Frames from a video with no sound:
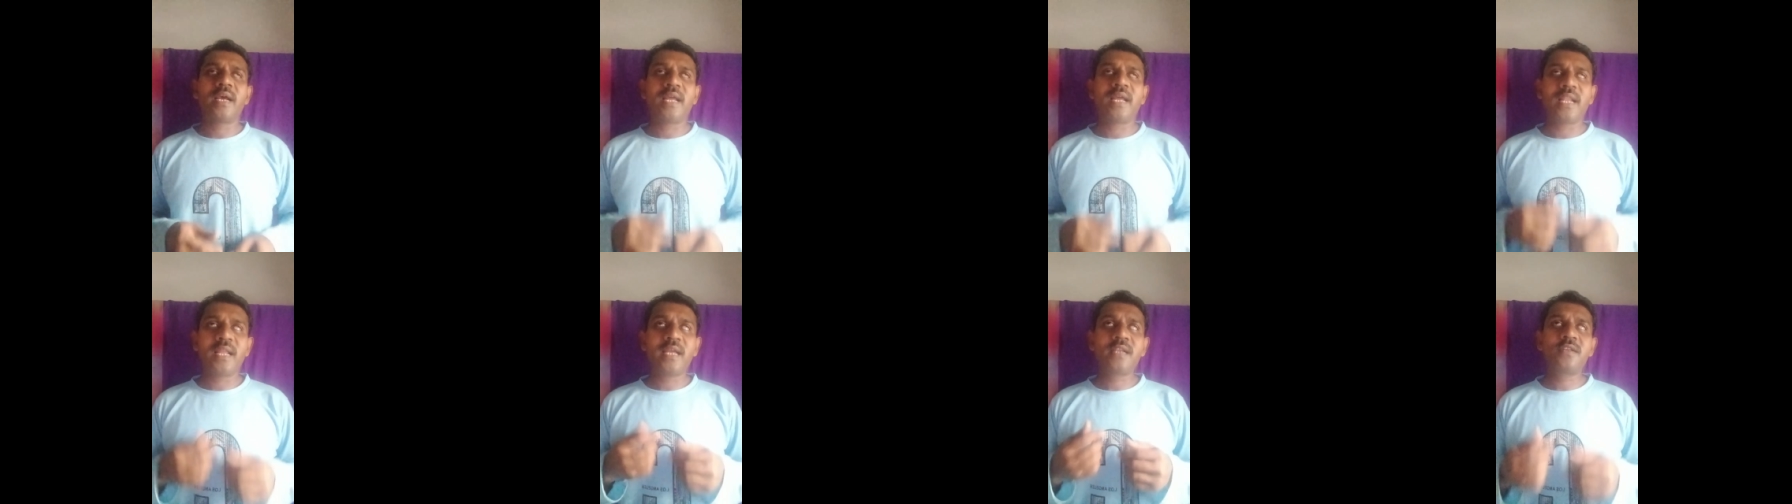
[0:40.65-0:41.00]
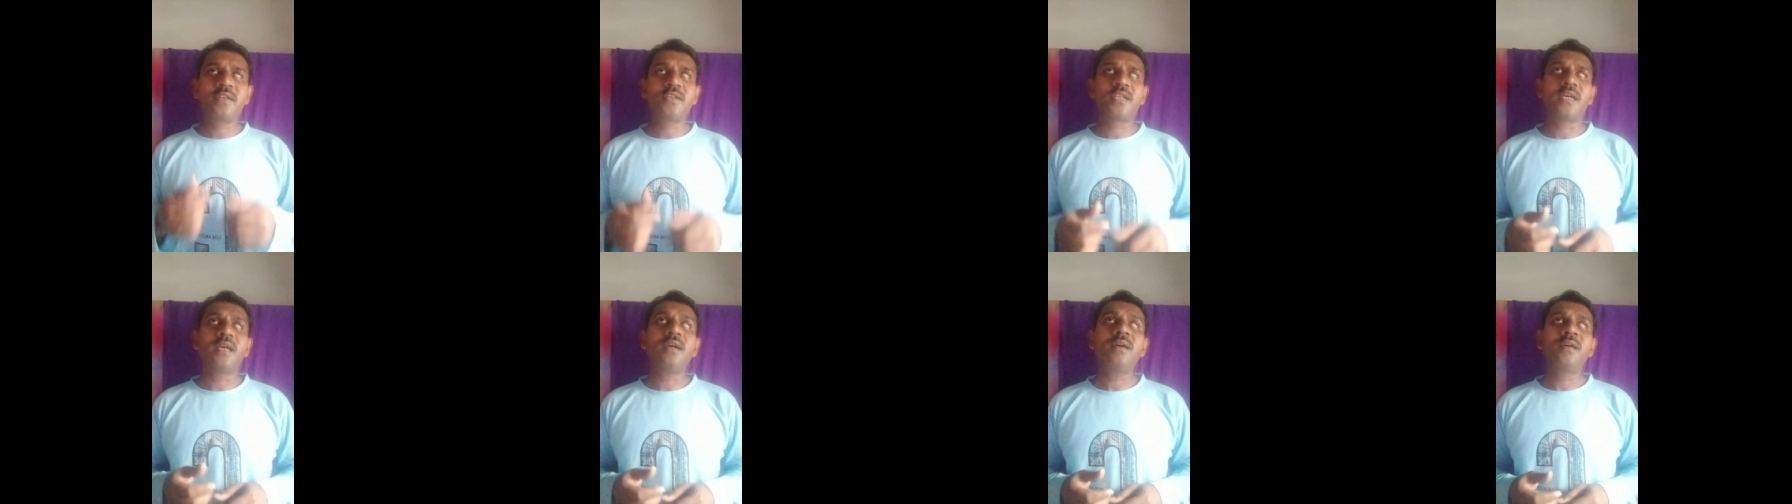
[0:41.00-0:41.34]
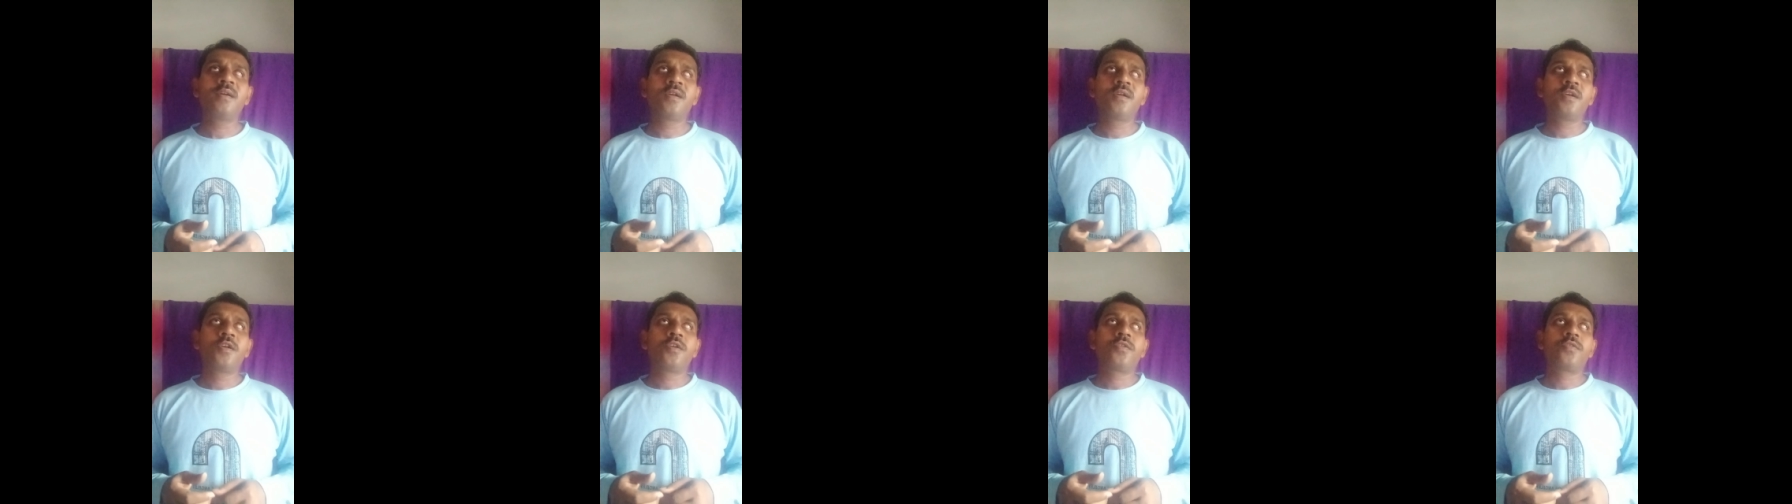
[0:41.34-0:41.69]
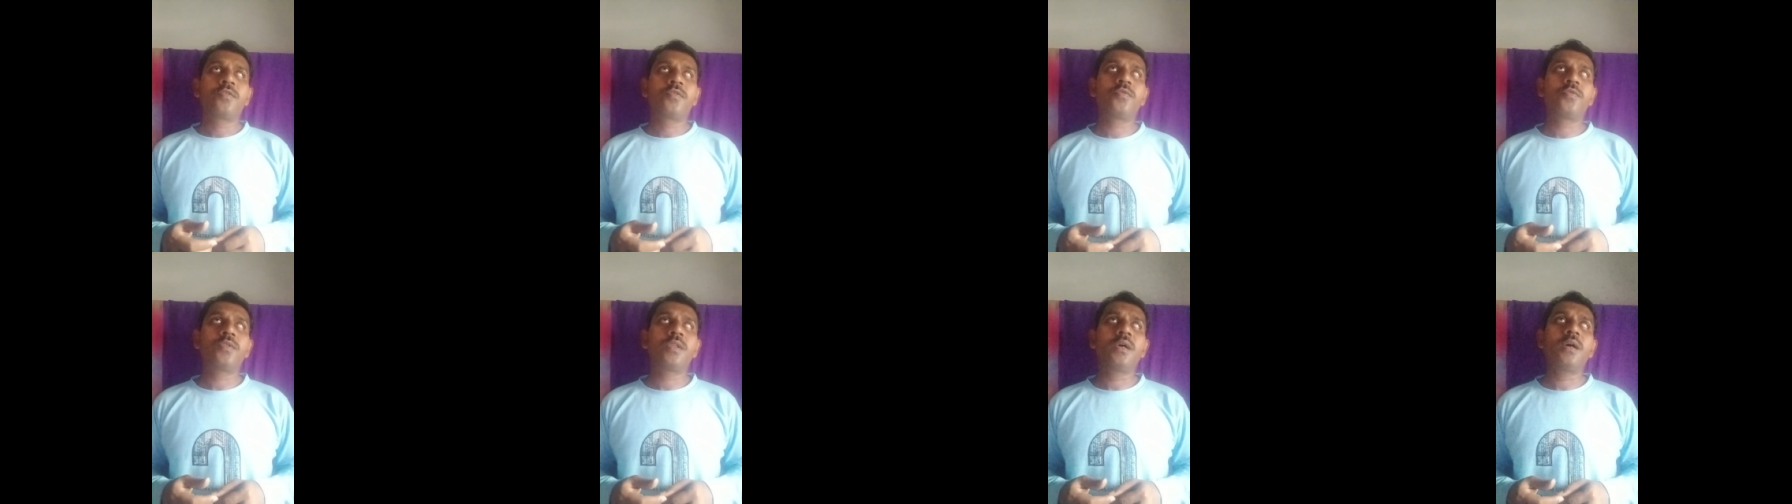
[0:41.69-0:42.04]
elect
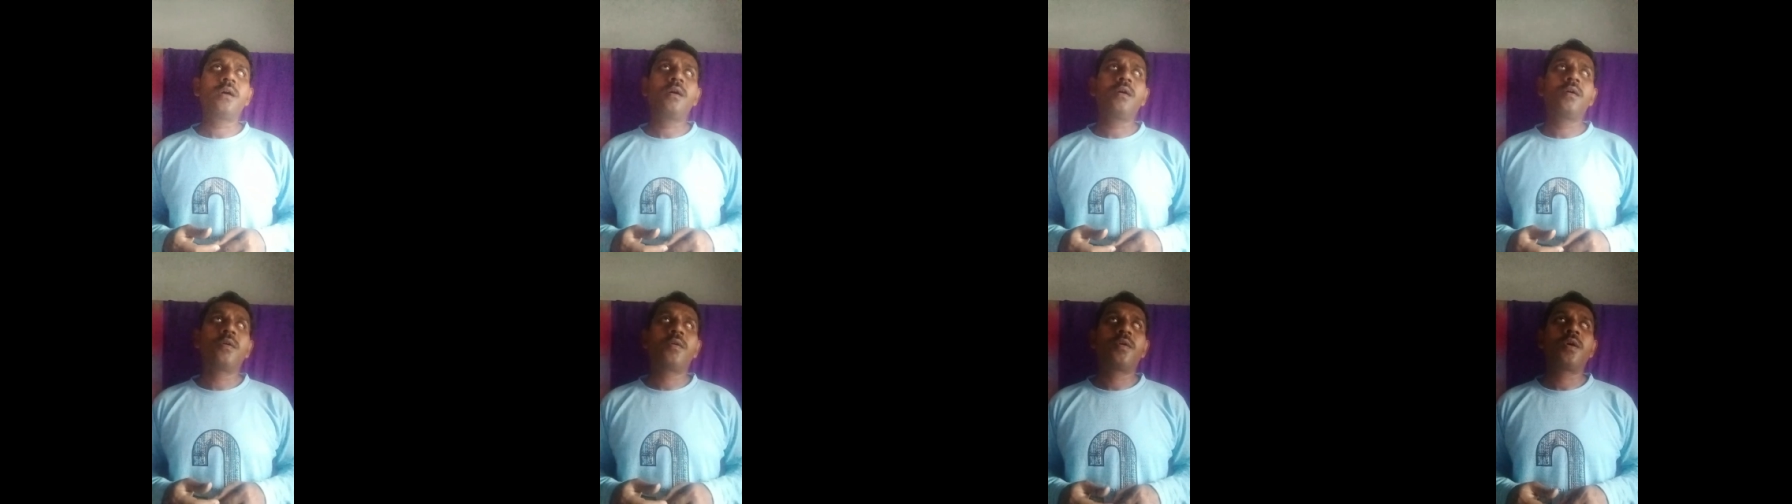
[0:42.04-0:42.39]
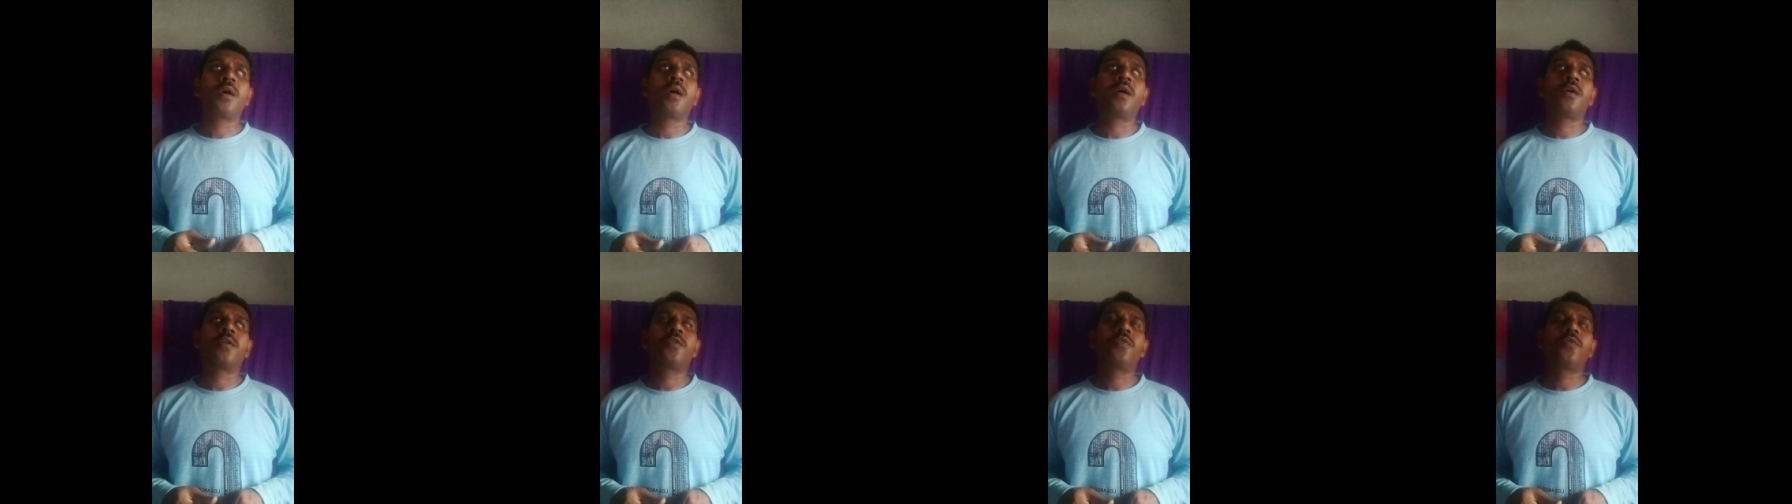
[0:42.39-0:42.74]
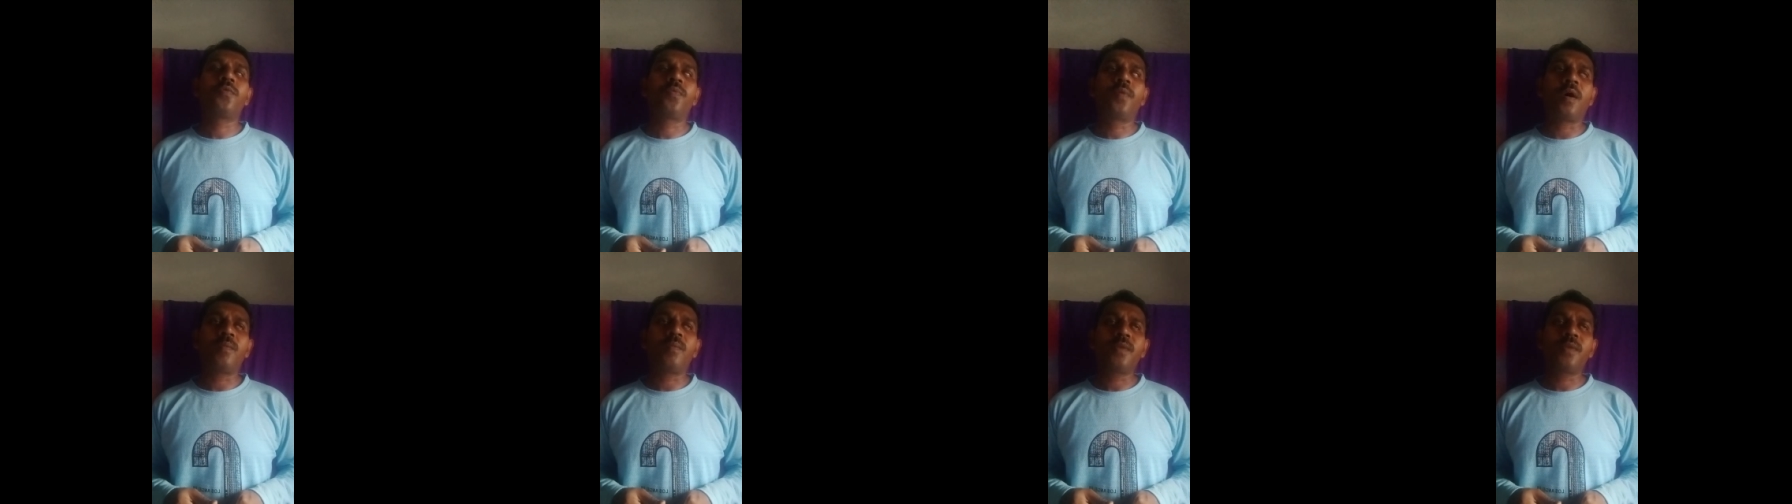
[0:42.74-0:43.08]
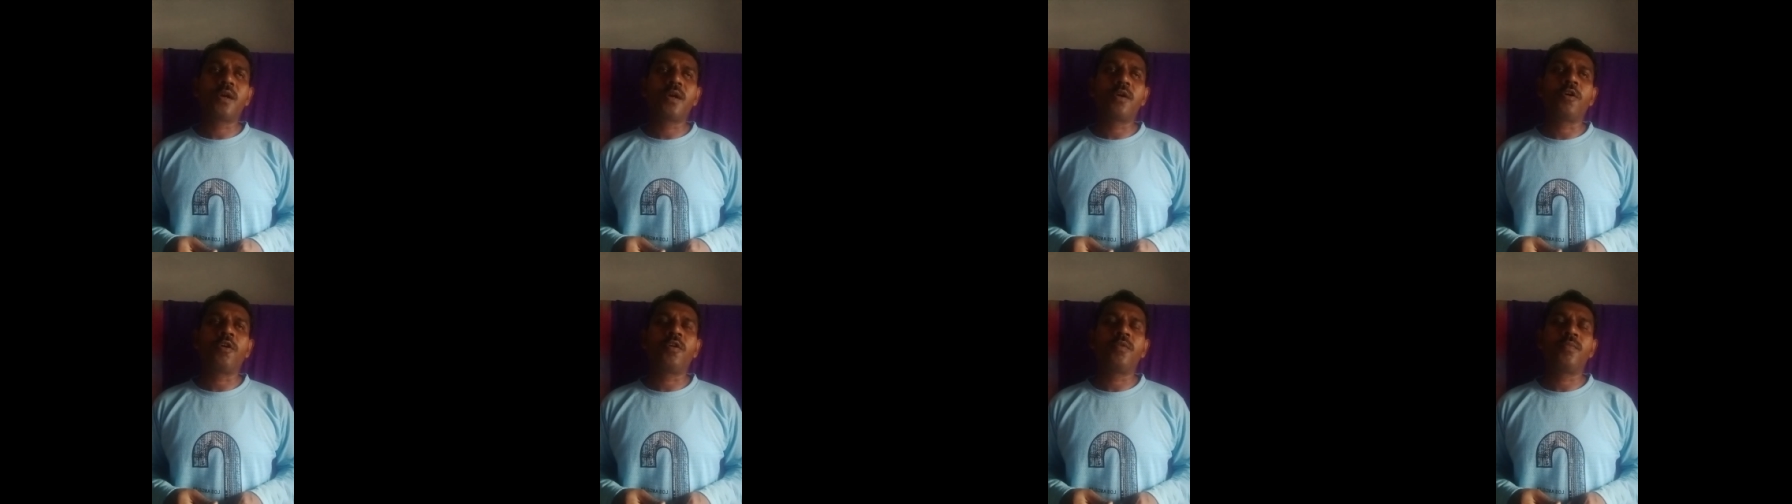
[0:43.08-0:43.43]
to form the
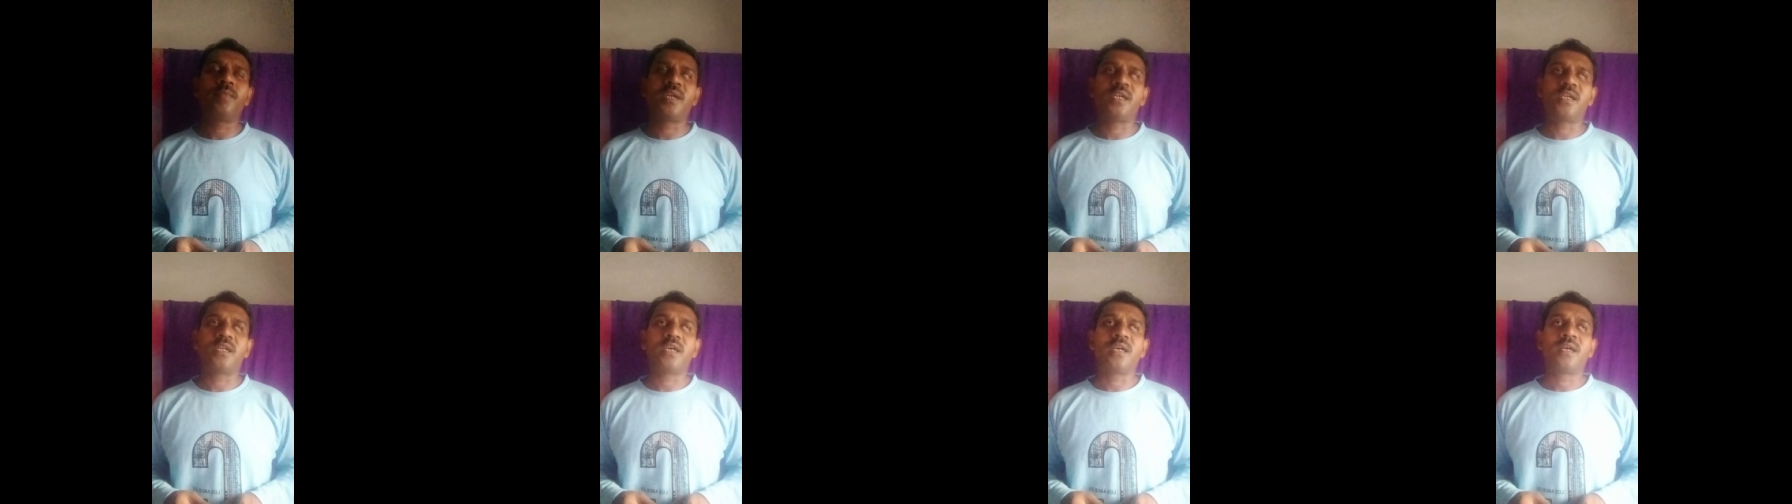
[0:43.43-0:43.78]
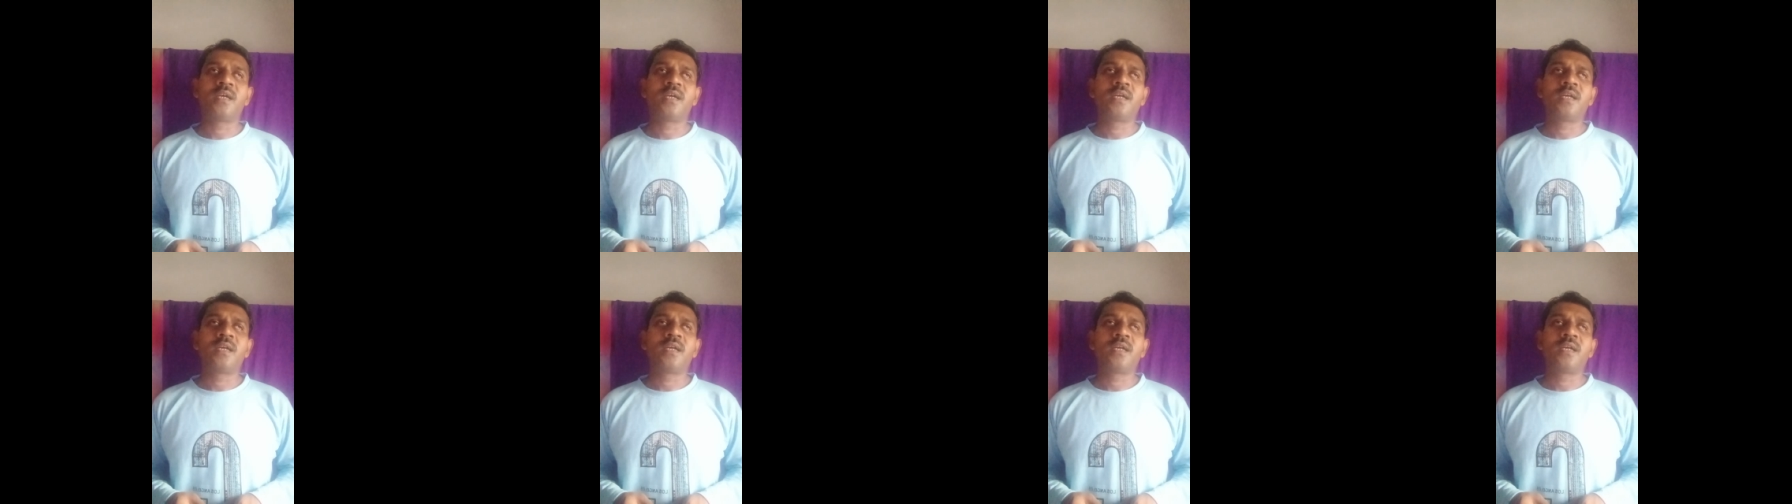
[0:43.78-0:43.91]
government